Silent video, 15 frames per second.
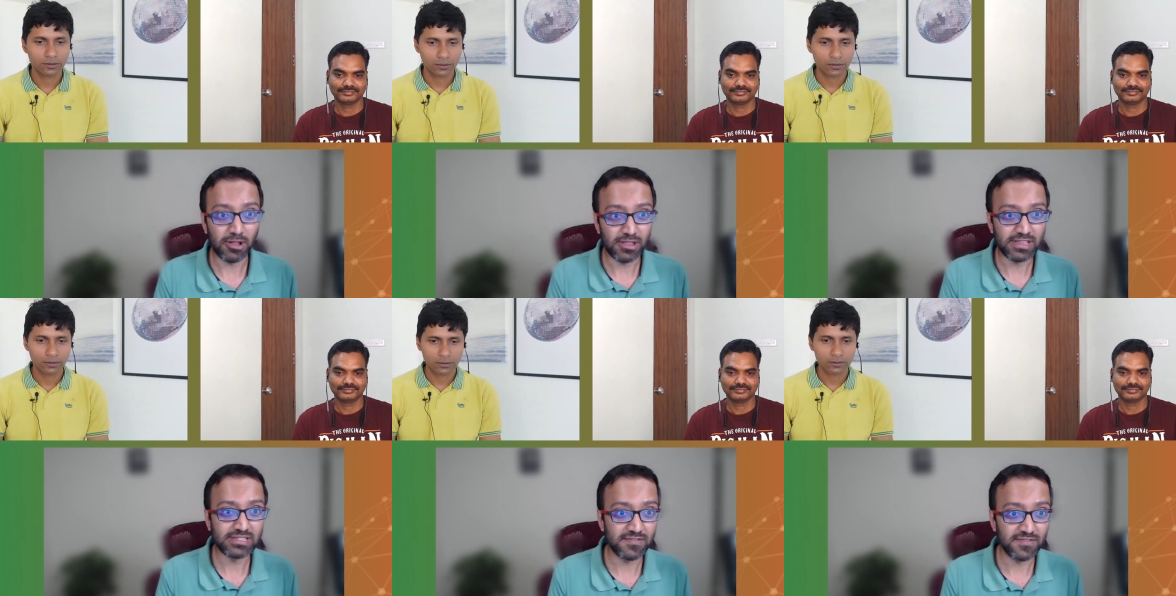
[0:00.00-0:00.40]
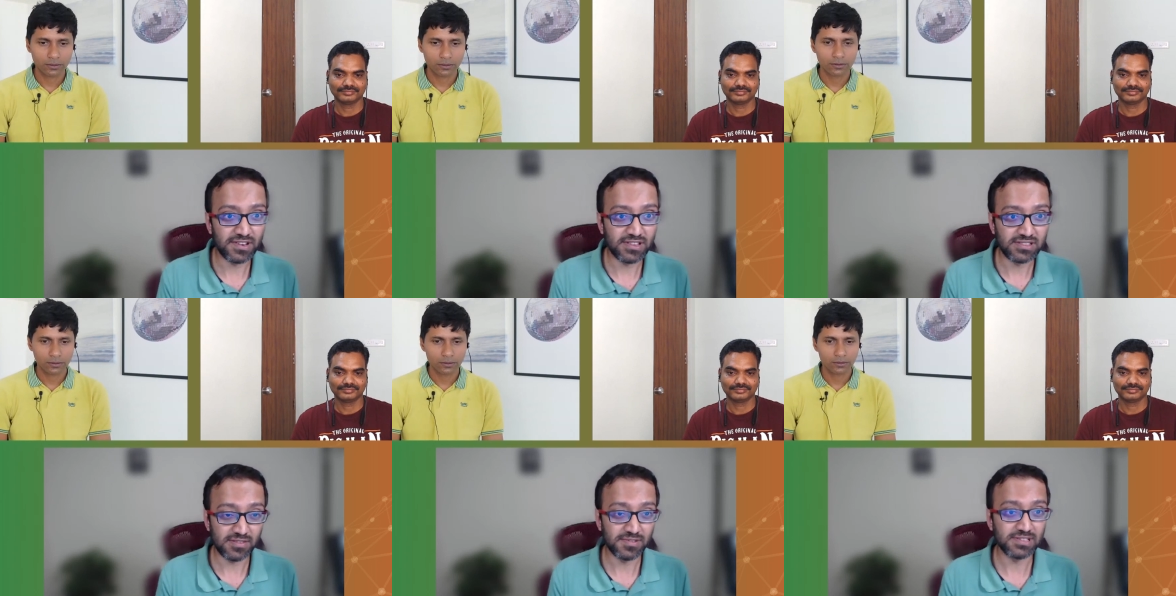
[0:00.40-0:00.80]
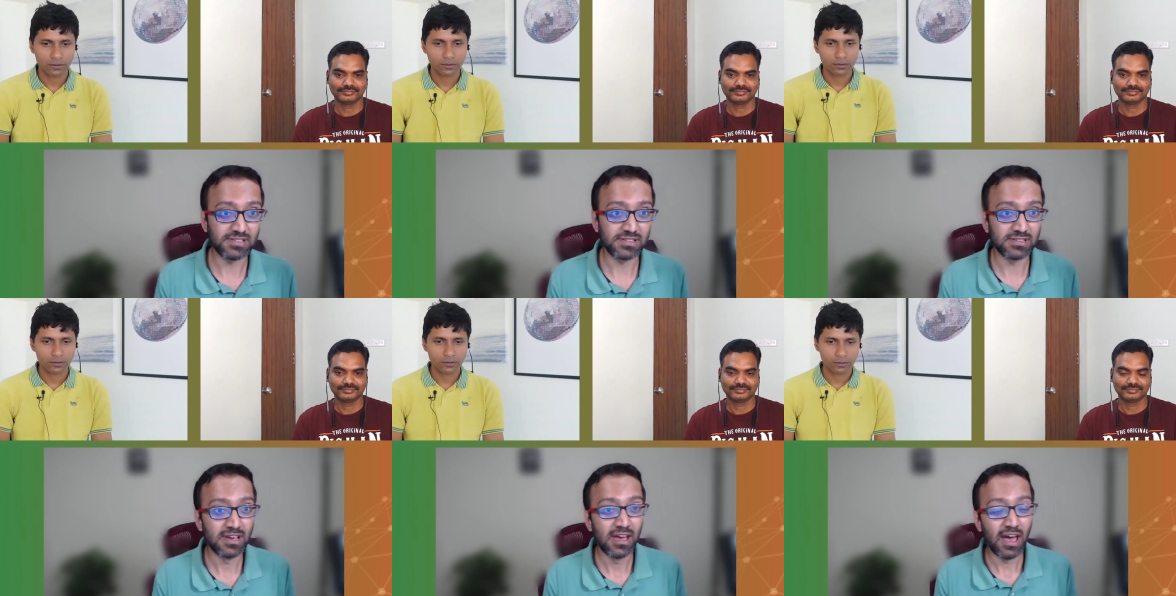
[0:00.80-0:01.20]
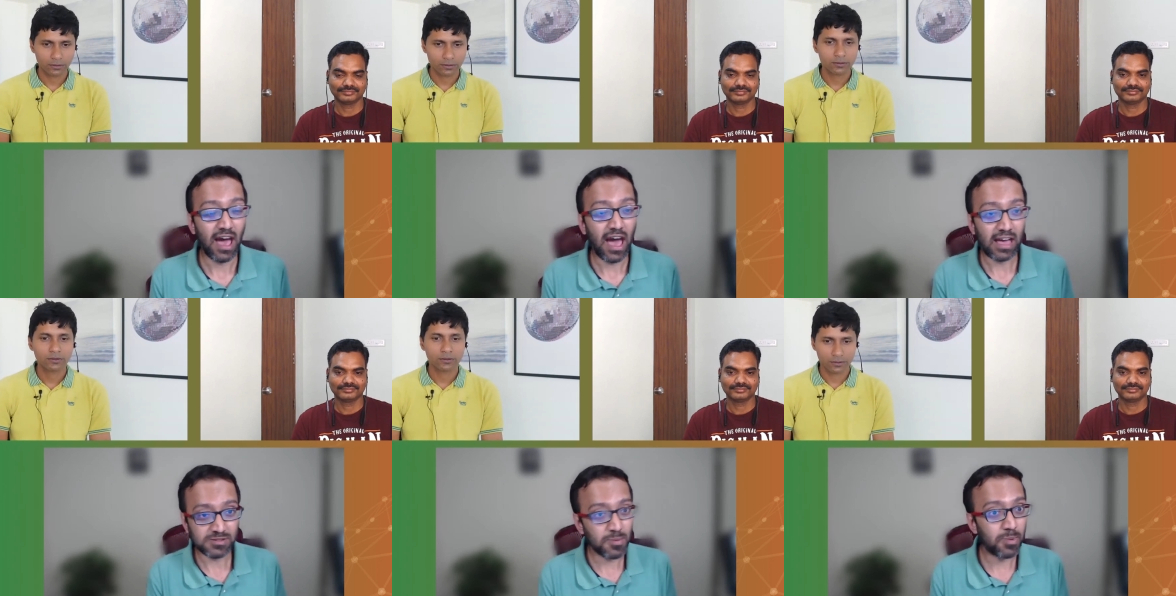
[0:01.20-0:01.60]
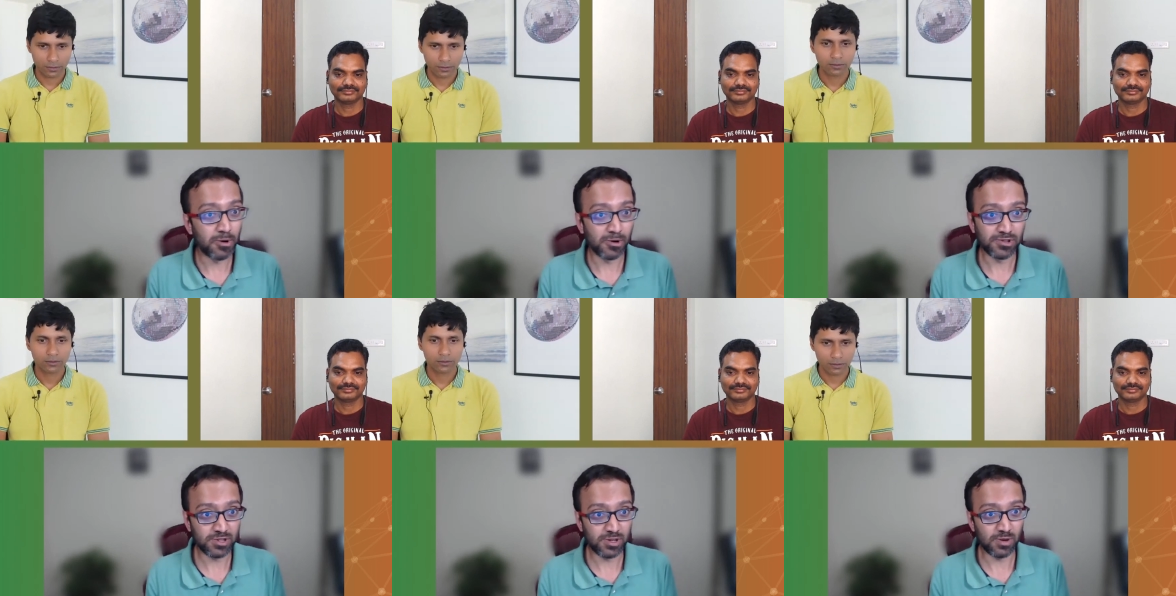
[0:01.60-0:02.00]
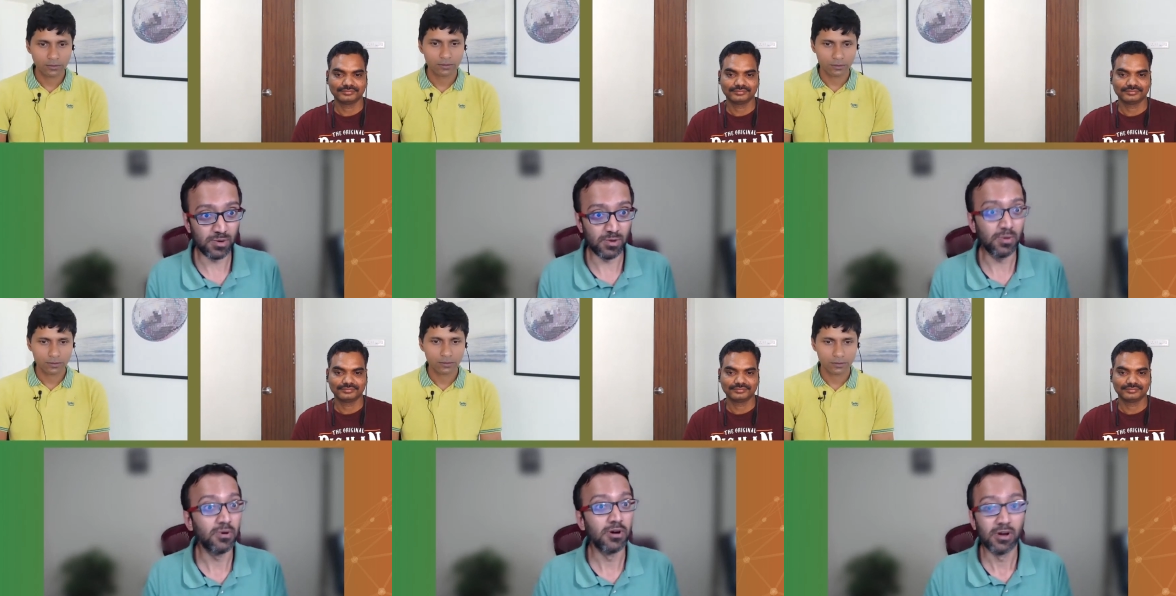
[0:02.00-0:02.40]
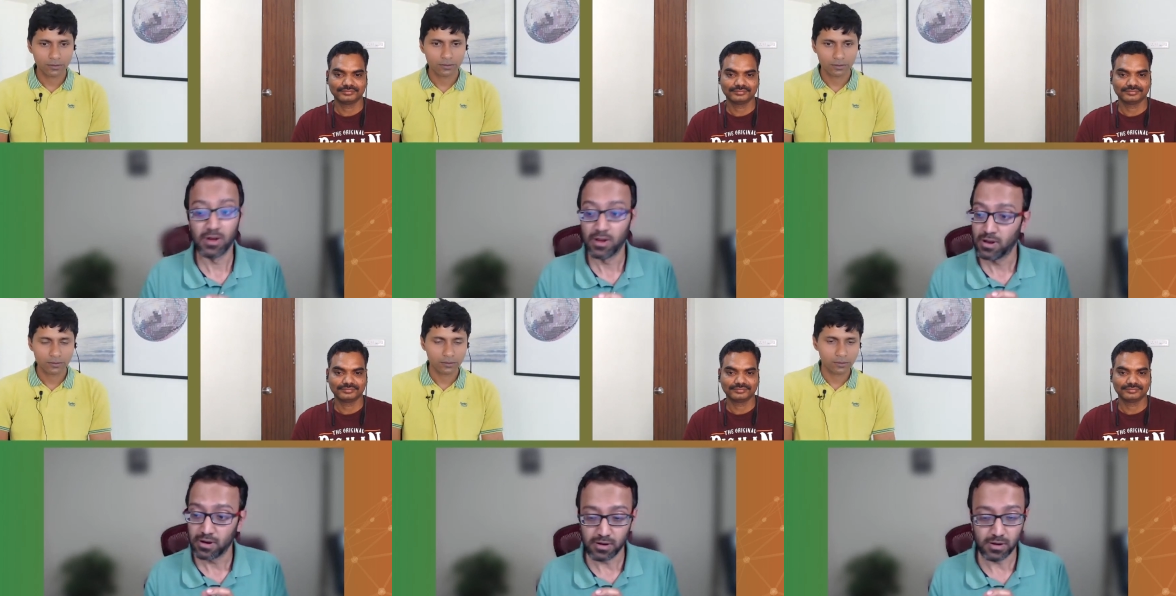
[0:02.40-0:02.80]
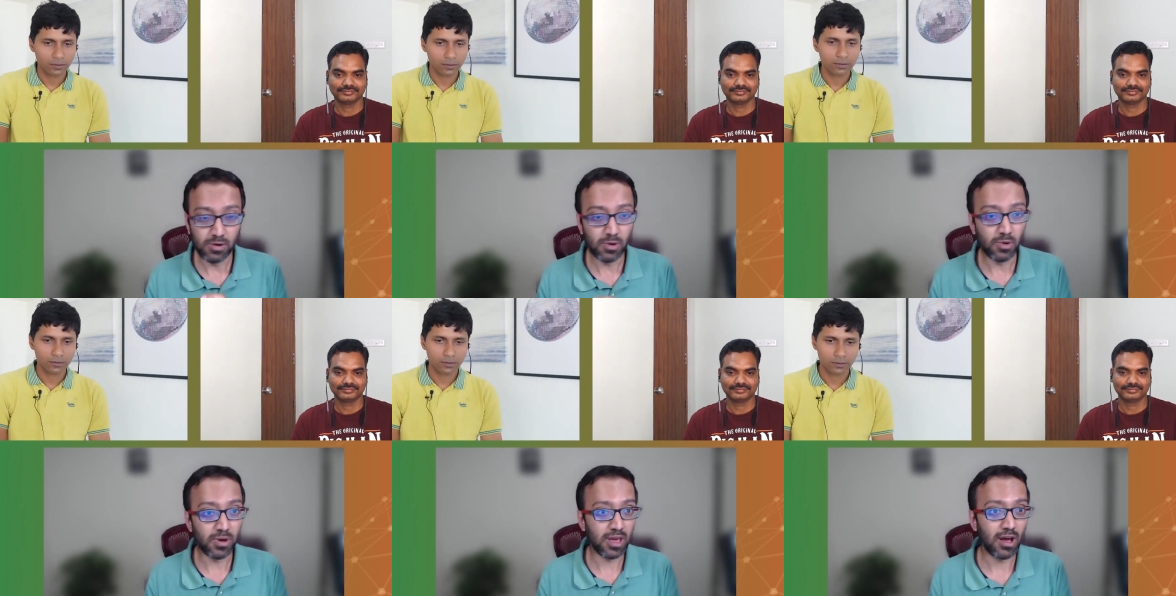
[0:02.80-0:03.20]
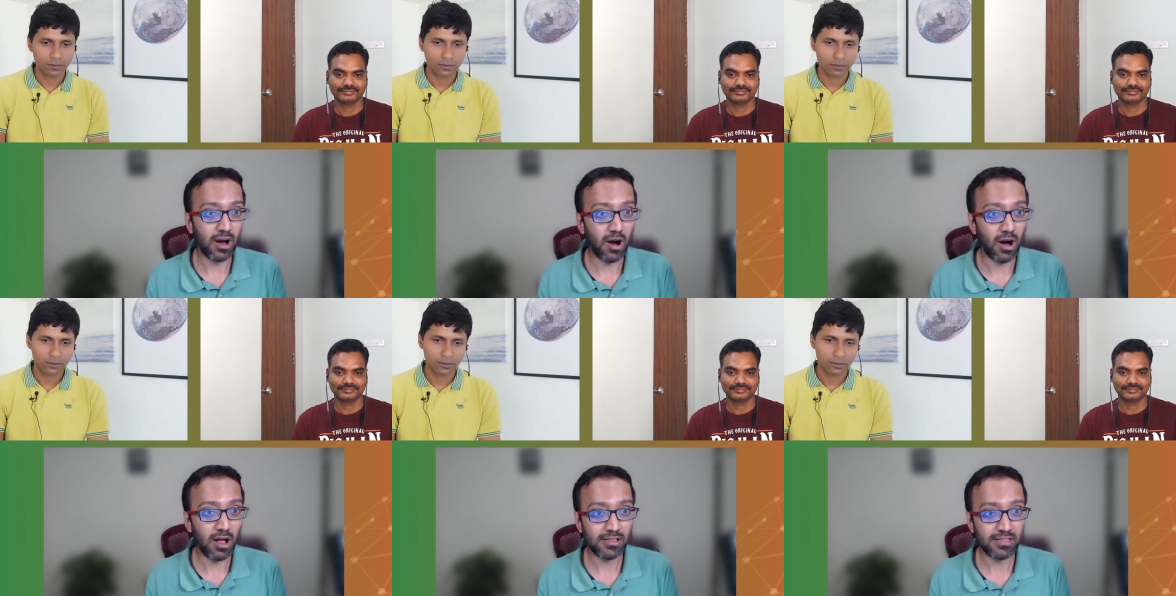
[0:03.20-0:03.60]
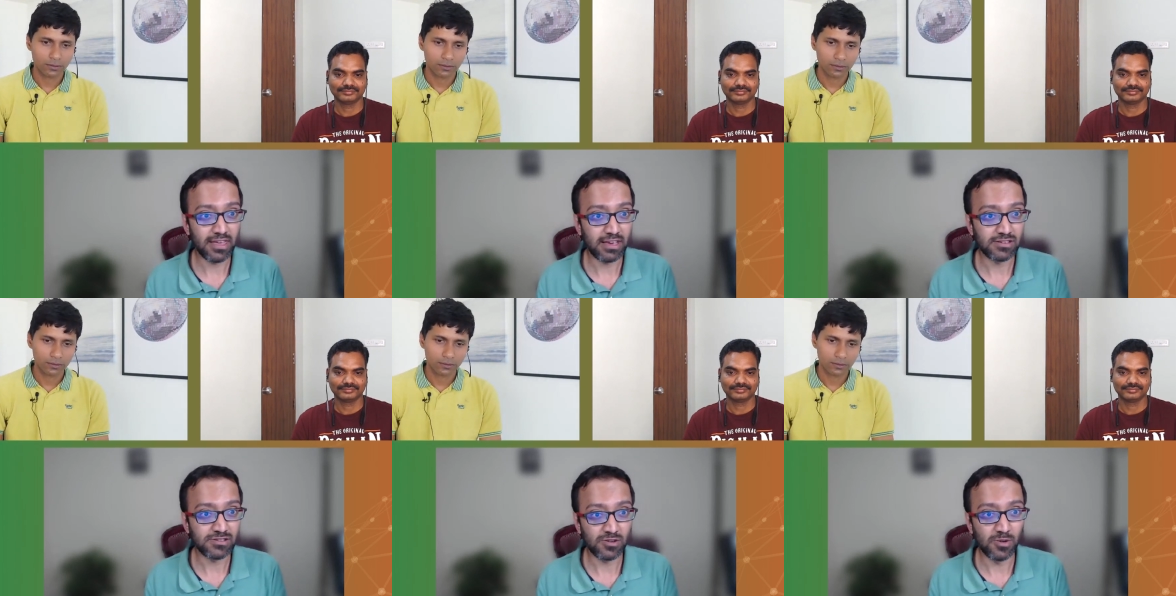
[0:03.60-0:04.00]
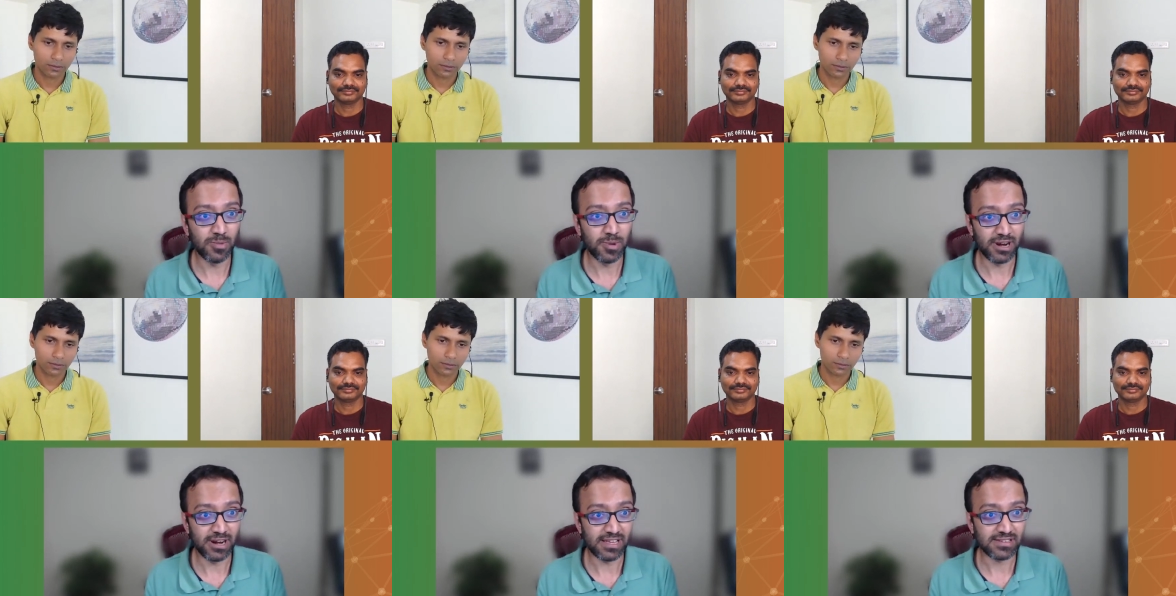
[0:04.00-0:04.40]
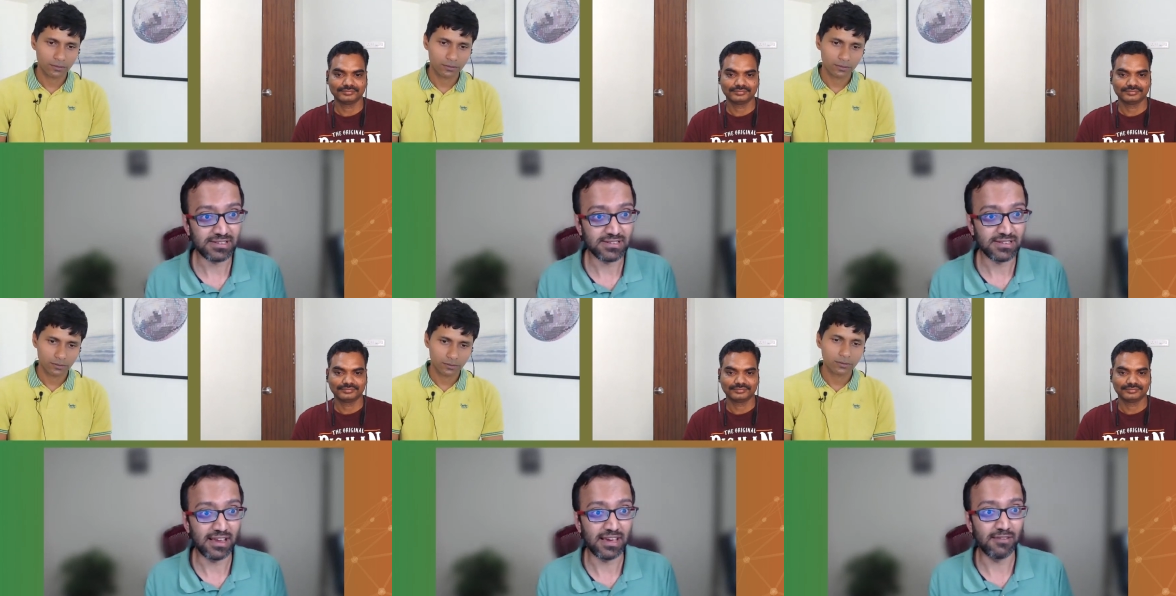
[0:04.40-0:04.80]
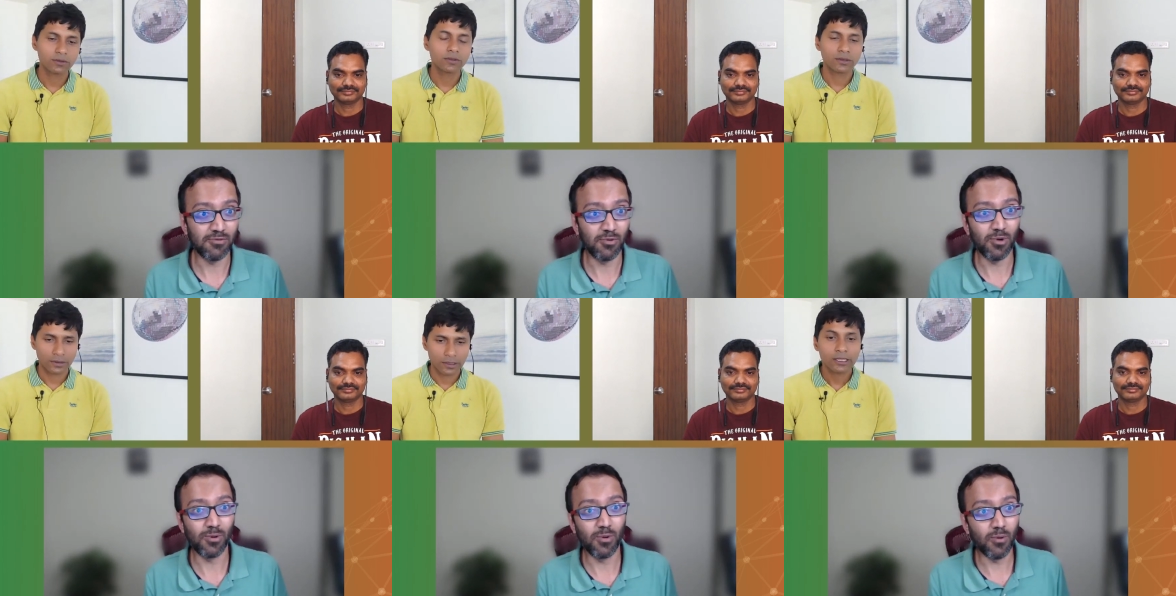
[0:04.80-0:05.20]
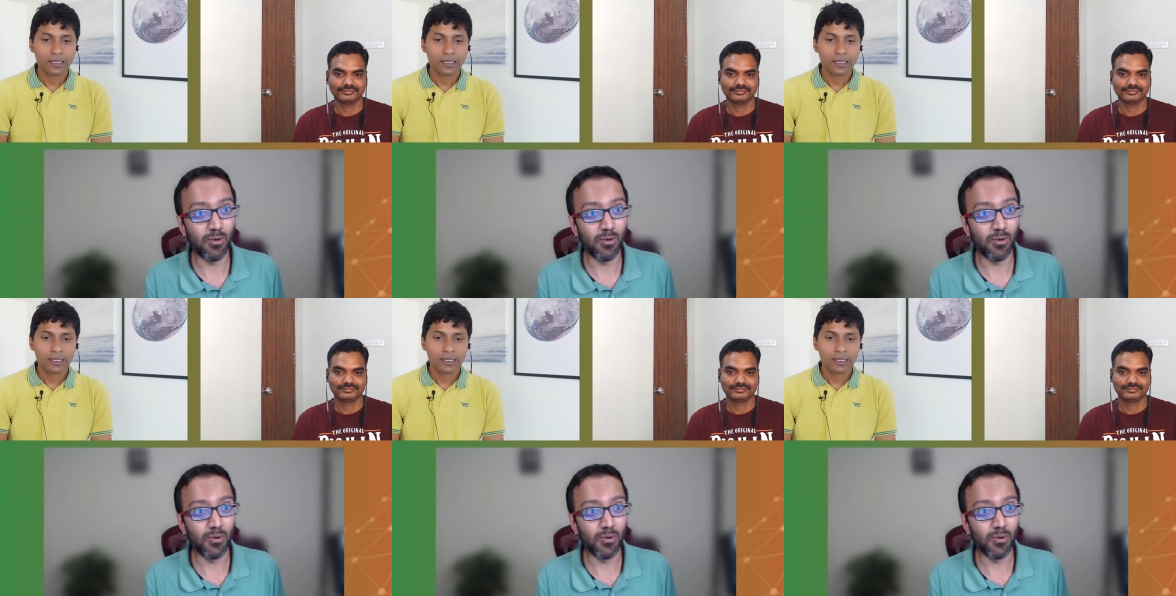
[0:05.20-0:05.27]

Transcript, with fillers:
Speaker 1: all these different services as opposed to doing all things kubernetes like what